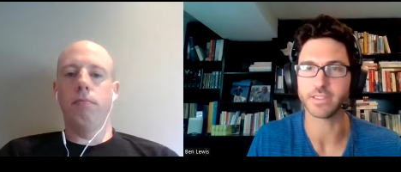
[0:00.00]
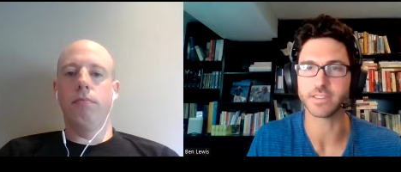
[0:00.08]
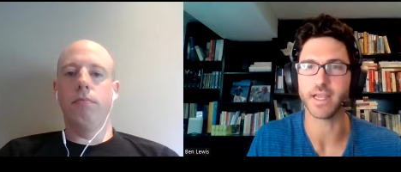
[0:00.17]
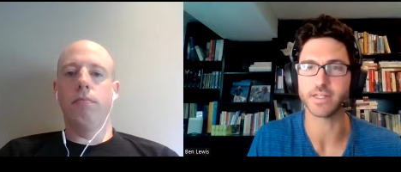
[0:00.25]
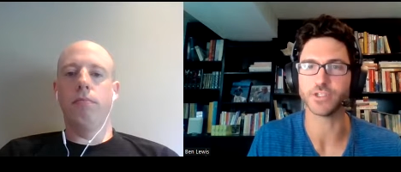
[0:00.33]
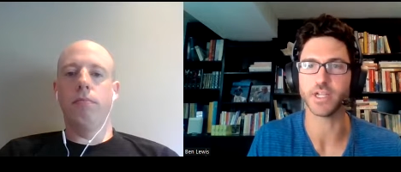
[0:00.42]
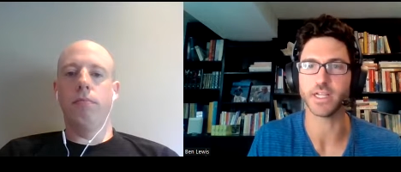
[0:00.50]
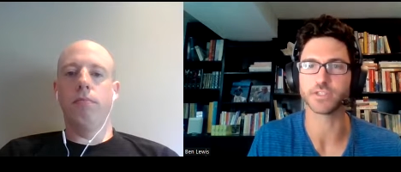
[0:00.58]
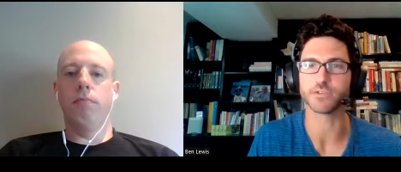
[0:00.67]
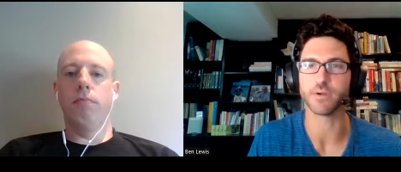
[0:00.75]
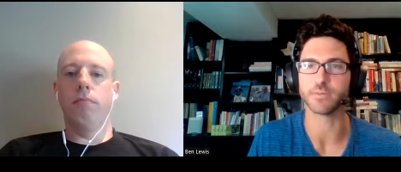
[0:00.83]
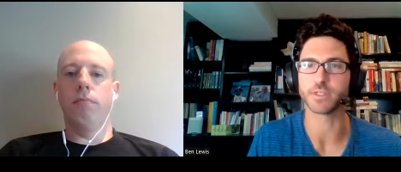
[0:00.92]
Speaker 1: is that
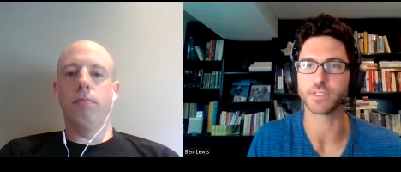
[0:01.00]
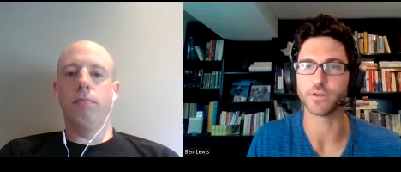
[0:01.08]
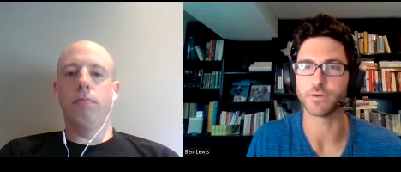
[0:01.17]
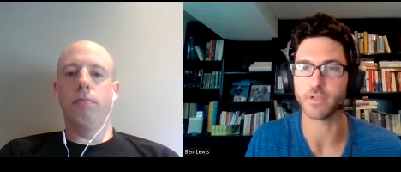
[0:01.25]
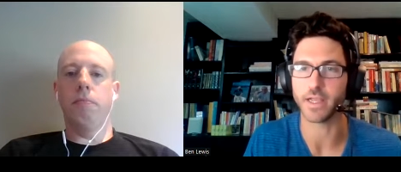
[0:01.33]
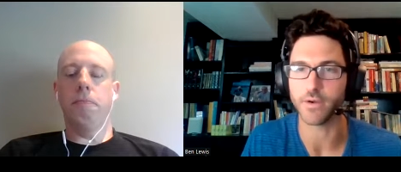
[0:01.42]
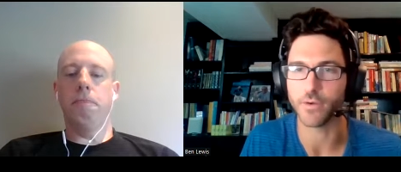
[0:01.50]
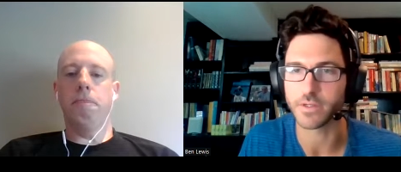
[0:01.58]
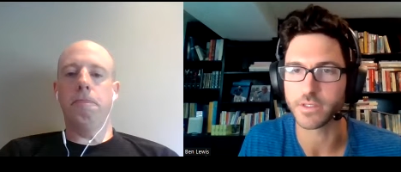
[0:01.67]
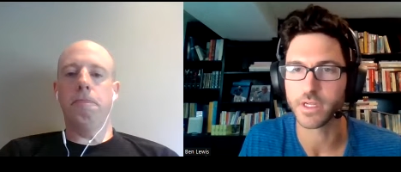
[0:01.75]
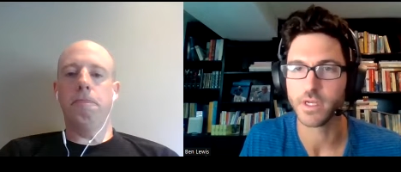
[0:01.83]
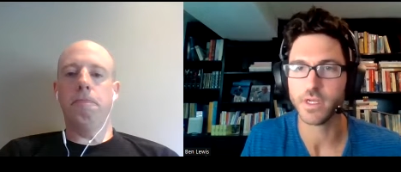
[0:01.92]
change from the slow clay
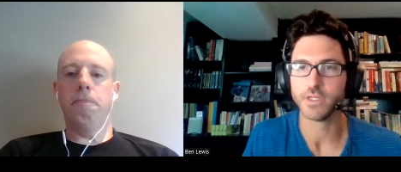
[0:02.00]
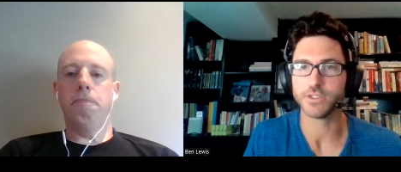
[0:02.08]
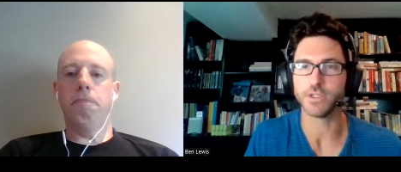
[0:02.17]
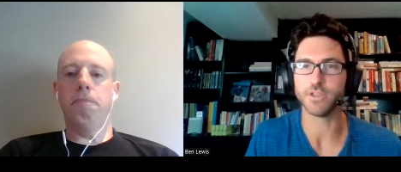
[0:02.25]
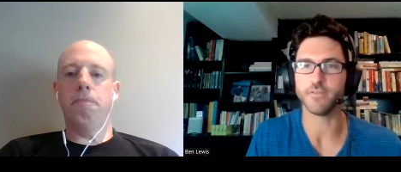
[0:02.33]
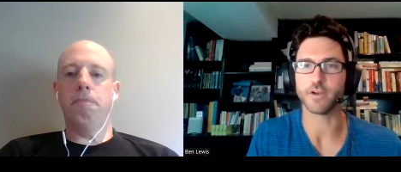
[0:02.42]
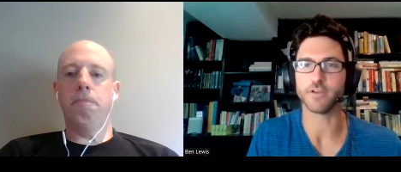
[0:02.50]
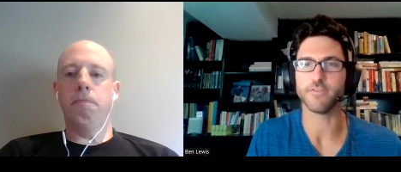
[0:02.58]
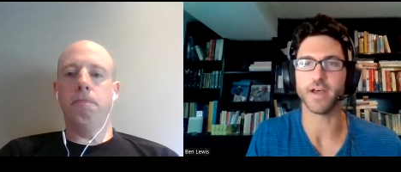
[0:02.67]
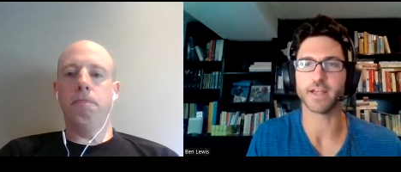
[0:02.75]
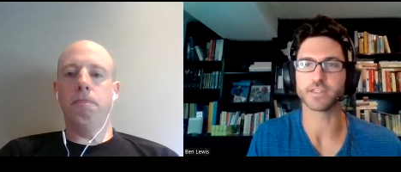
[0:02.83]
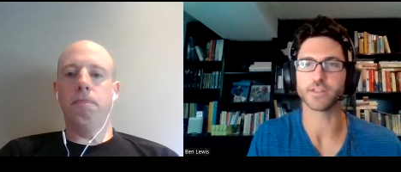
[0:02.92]
courts to the very
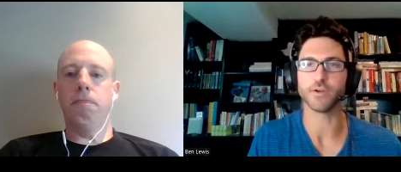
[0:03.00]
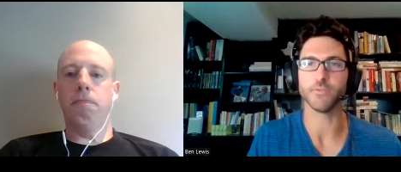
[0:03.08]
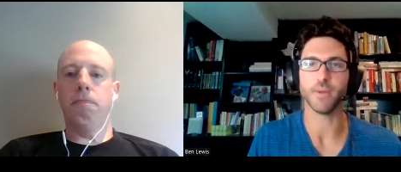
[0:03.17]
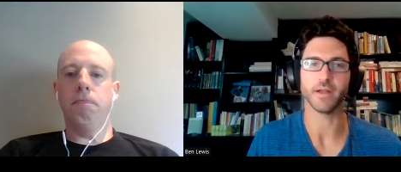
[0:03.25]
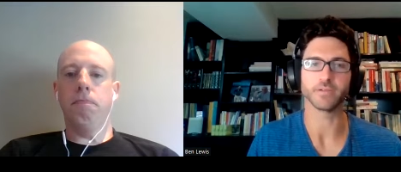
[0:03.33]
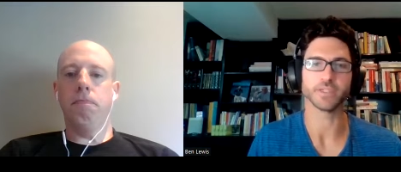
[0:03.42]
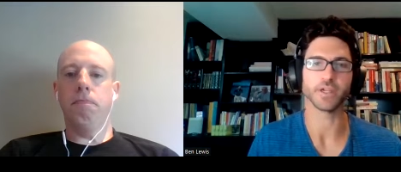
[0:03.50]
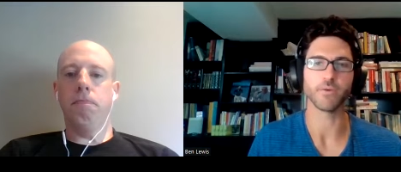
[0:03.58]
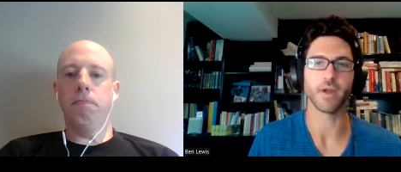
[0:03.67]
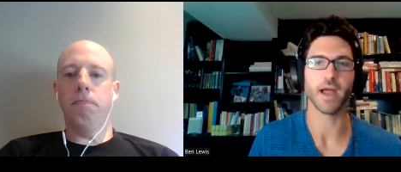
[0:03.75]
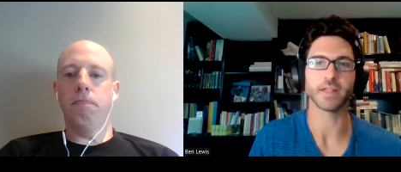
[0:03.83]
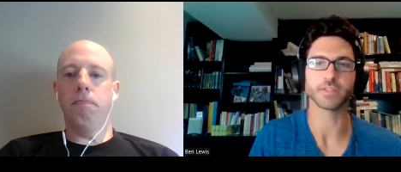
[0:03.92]
fast, low bouncing
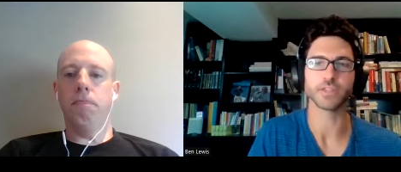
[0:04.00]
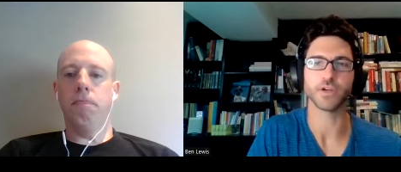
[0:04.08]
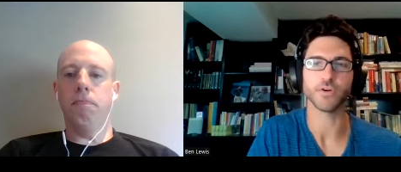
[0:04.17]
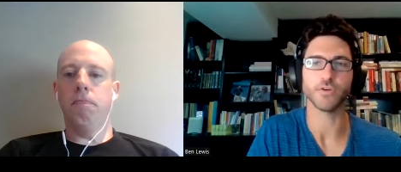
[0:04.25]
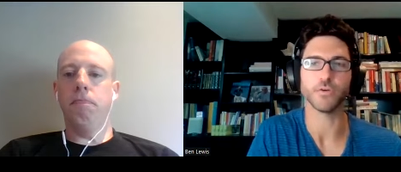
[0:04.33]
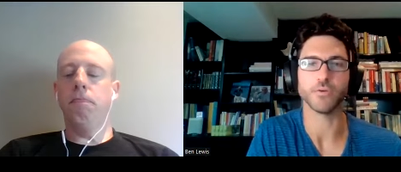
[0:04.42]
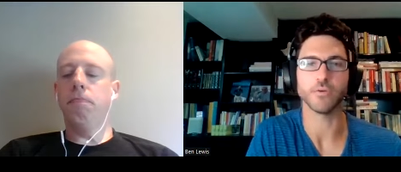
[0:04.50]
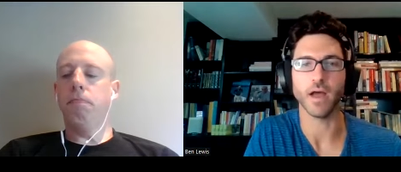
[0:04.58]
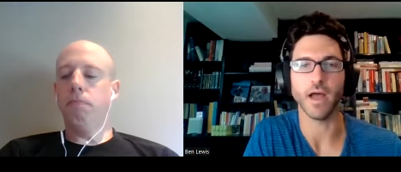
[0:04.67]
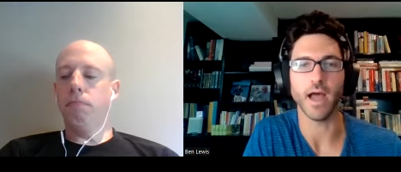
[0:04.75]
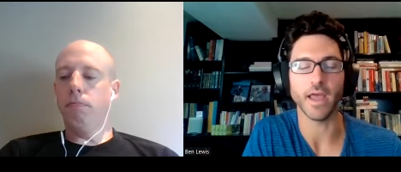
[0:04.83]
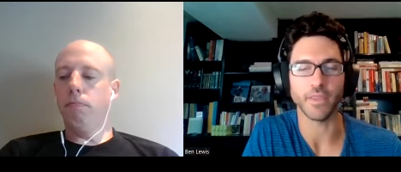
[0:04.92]
grass. So
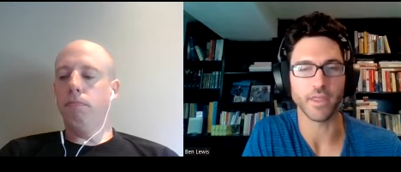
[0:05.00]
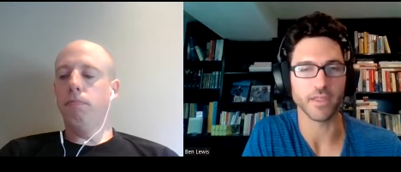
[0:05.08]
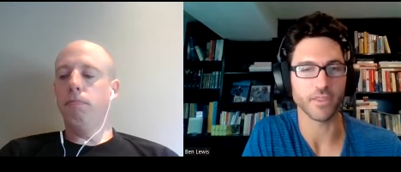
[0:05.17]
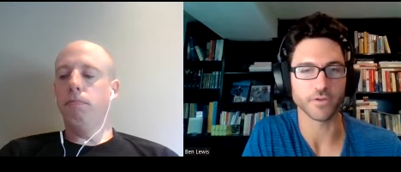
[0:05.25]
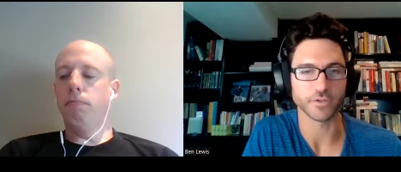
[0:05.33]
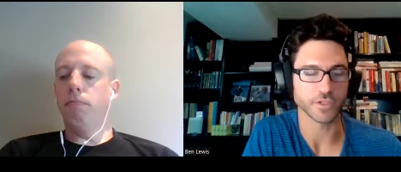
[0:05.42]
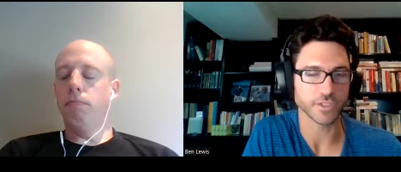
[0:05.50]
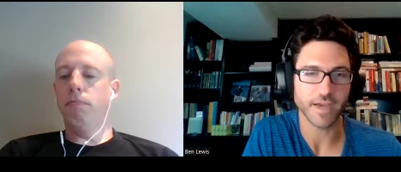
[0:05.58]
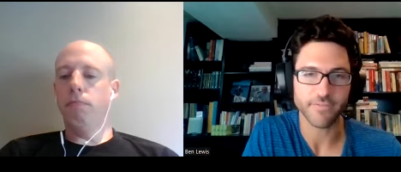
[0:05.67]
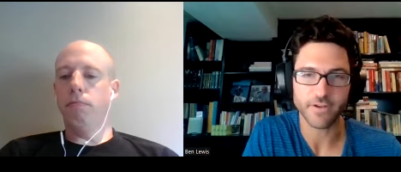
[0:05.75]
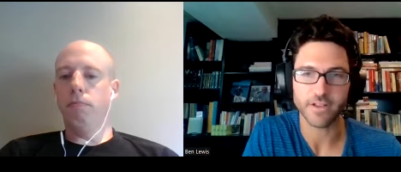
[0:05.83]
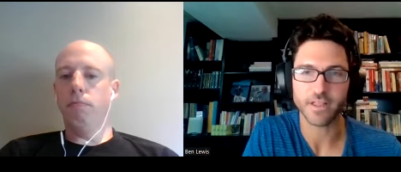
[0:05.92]
I think there's
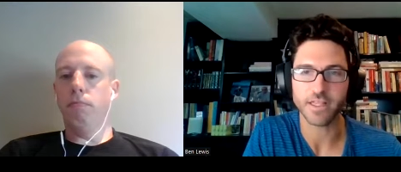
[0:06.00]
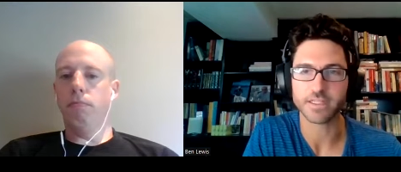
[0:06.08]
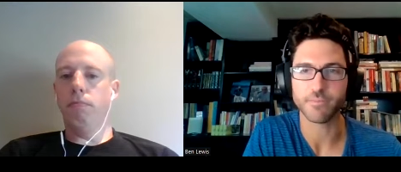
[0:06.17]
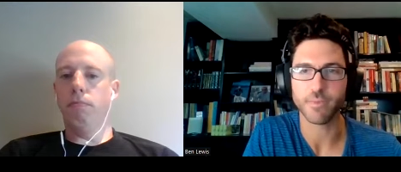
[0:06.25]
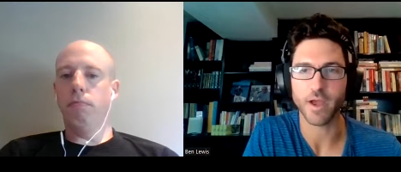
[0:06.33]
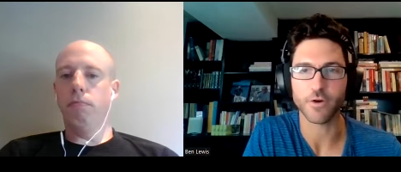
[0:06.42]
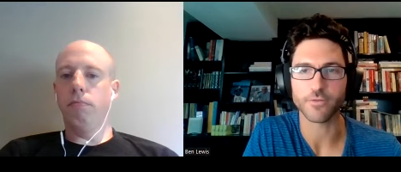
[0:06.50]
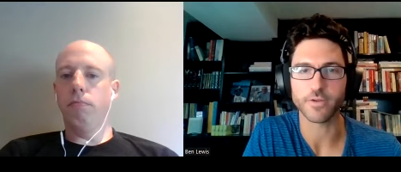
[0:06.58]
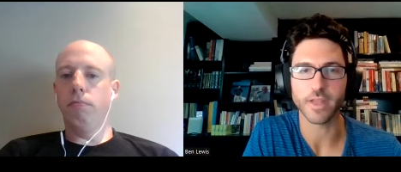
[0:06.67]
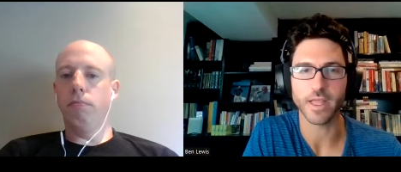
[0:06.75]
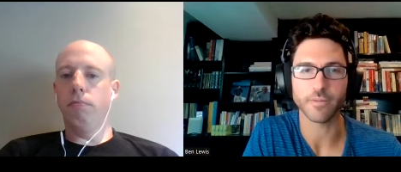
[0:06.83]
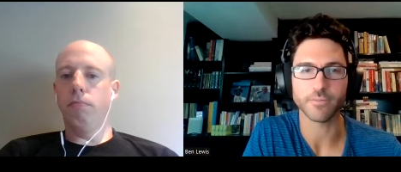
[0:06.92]
definitely some
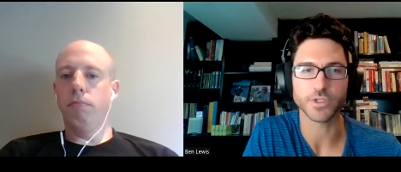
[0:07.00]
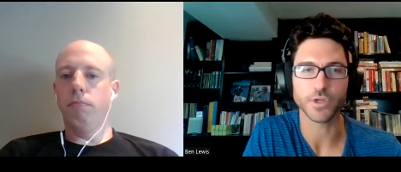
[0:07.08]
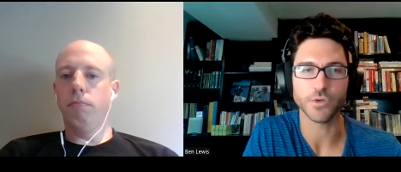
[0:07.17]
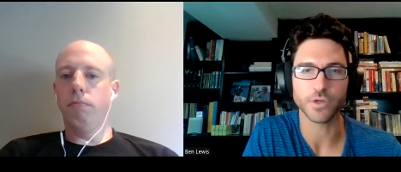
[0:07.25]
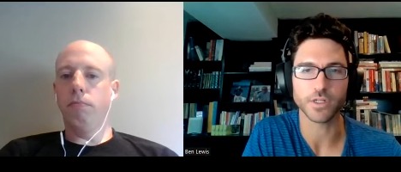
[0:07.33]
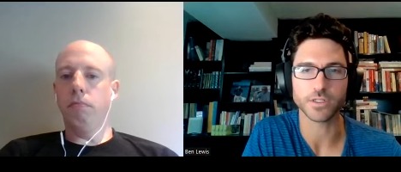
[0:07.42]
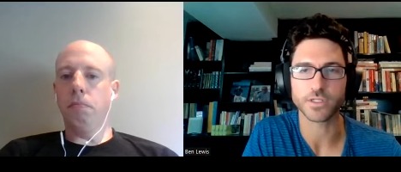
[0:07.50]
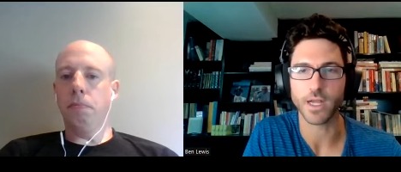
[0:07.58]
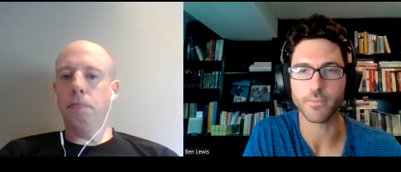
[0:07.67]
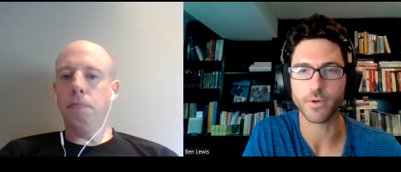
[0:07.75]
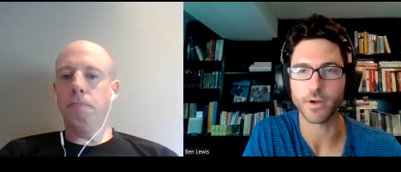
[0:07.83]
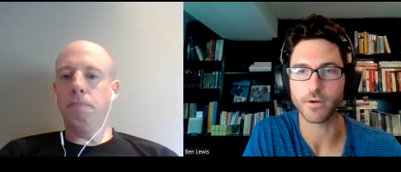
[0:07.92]
powerful names who could
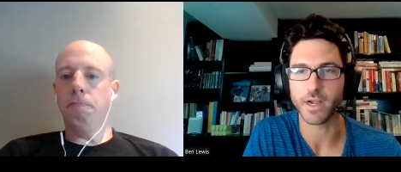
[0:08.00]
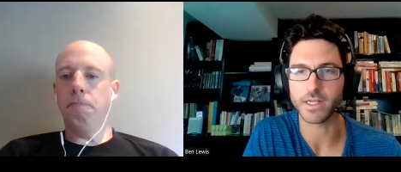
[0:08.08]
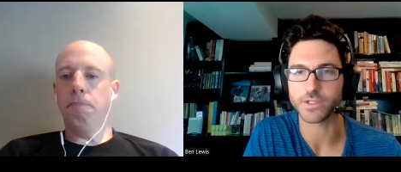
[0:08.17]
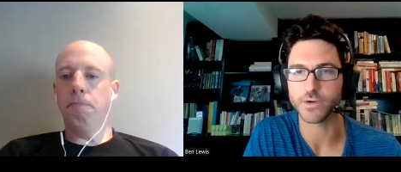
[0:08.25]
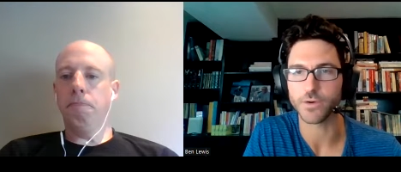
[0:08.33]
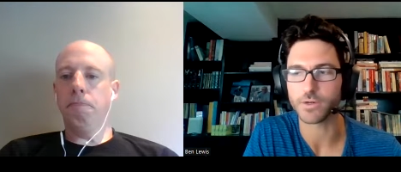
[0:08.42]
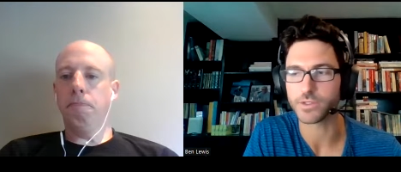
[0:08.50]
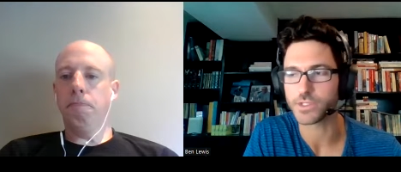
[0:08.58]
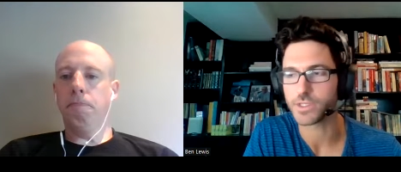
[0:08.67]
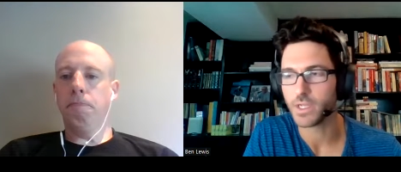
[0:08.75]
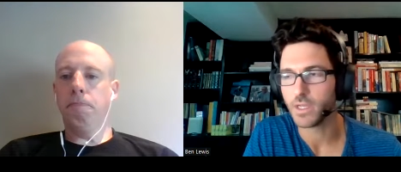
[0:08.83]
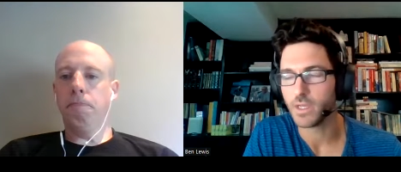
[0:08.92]
stop her on grass
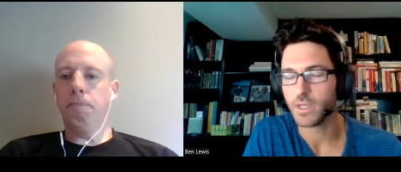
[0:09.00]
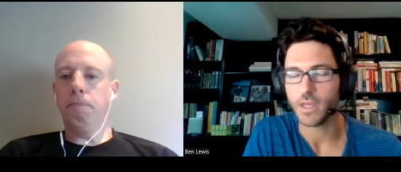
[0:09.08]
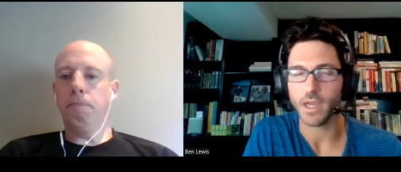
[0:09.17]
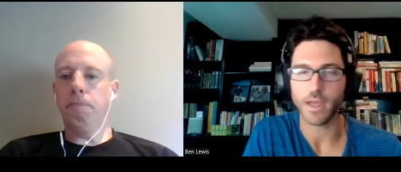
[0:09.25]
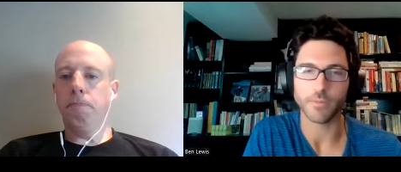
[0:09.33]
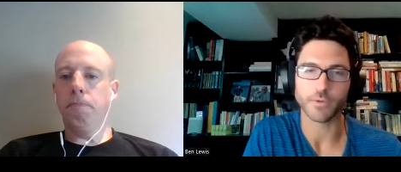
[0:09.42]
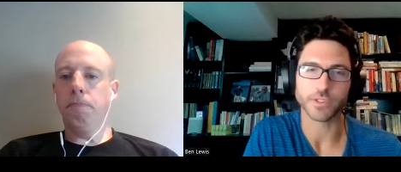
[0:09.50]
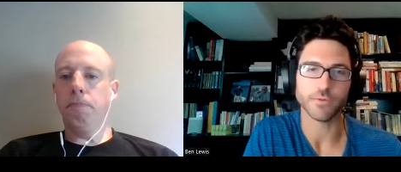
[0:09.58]
courts. Uh, we'll